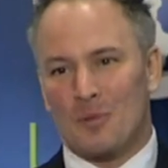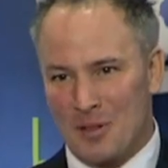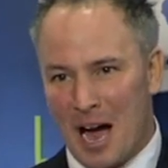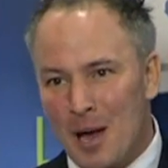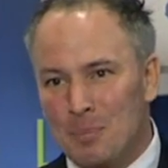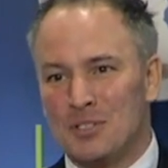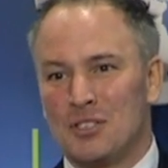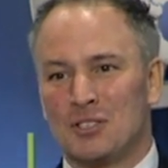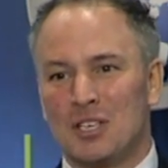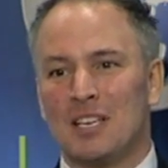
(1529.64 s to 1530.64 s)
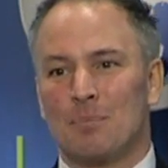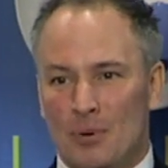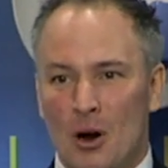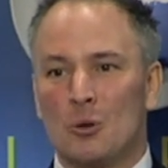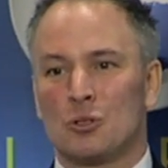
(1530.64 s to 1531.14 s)
the IPCC
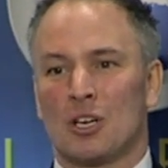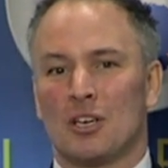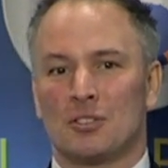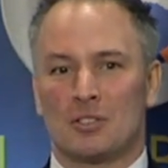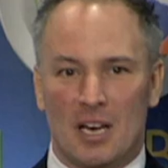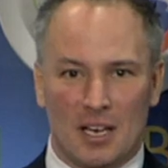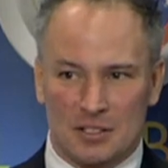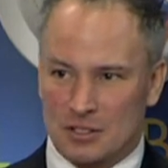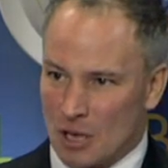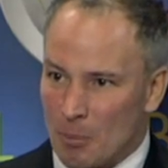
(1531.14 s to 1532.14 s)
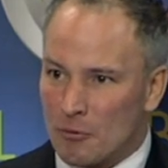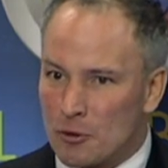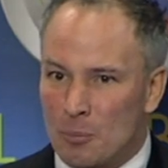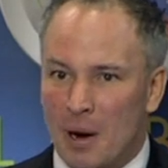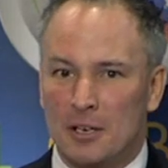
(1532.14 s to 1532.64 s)
process, as some of
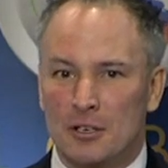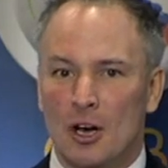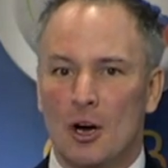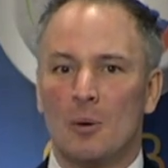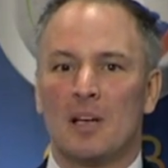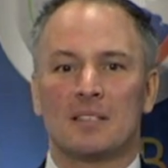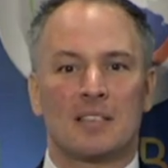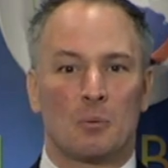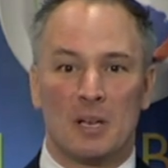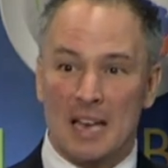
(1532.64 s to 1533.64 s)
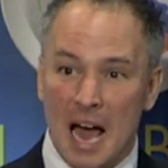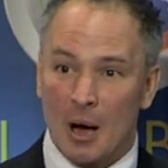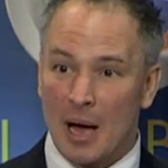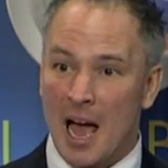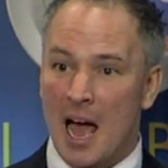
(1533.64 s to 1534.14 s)
you might know, is that we
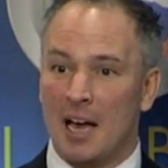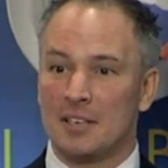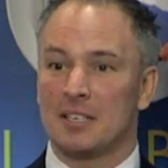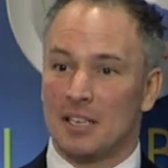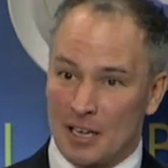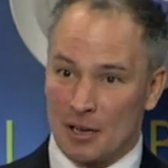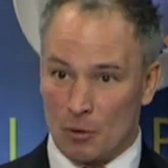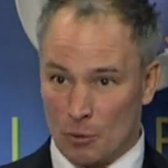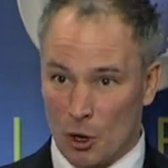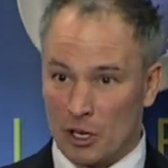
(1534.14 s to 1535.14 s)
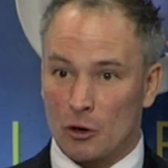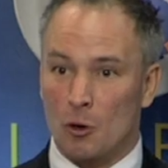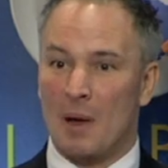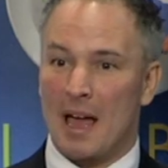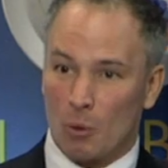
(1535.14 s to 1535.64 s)
now had Working
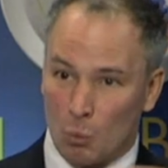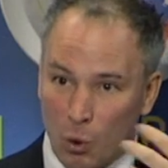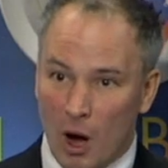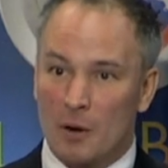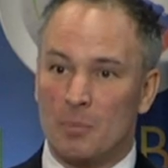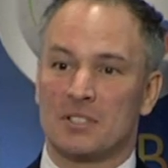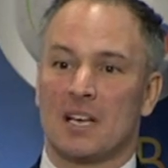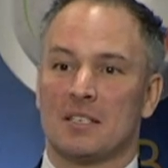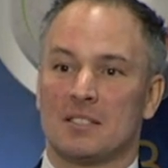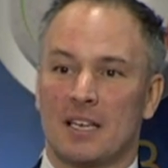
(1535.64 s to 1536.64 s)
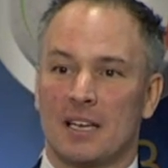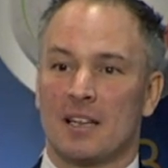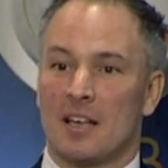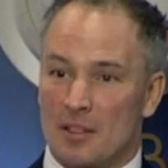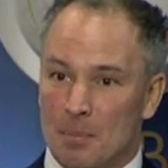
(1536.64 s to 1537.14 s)
Group 1 presenting
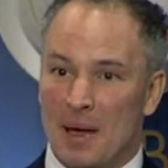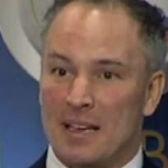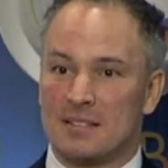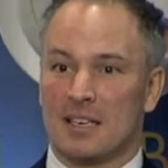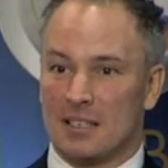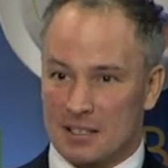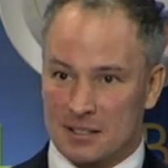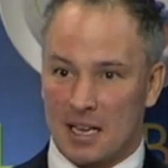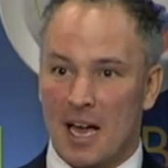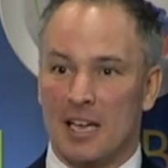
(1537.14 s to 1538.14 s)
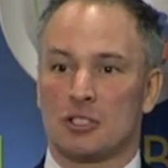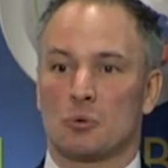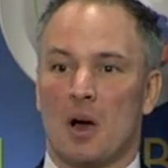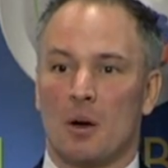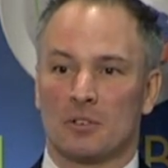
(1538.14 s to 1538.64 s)
the basic science
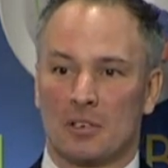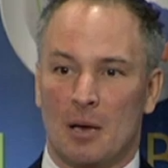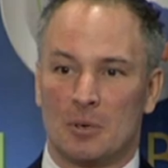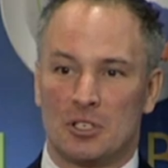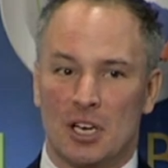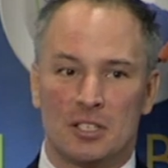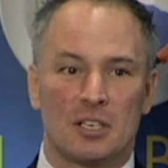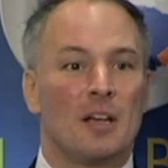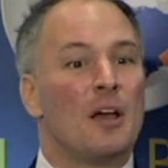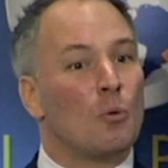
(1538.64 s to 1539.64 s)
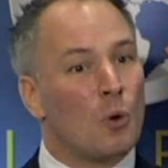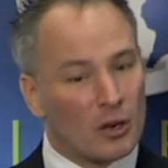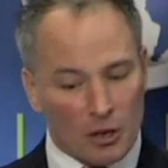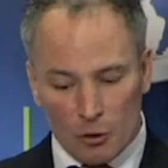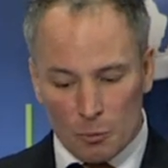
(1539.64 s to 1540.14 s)
around climate change.
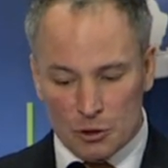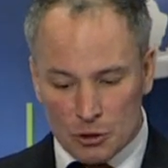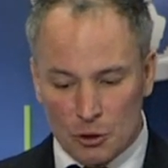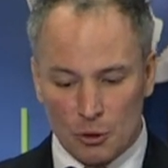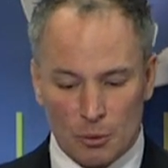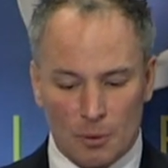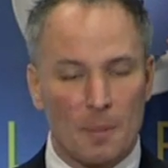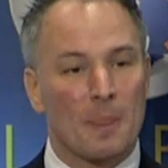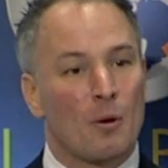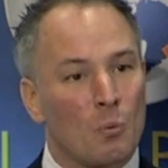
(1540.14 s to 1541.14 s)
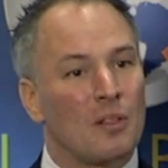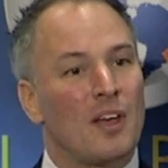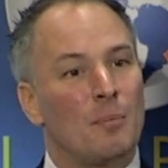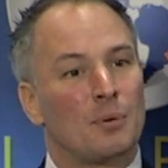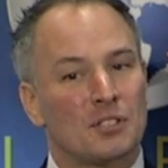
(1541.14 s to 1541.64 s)
Working Group 2 will
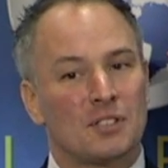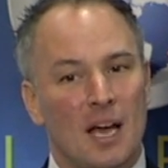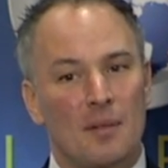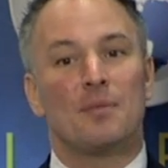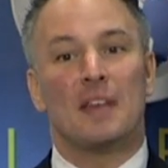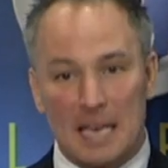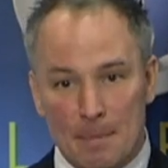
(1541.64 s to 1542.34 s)
then present the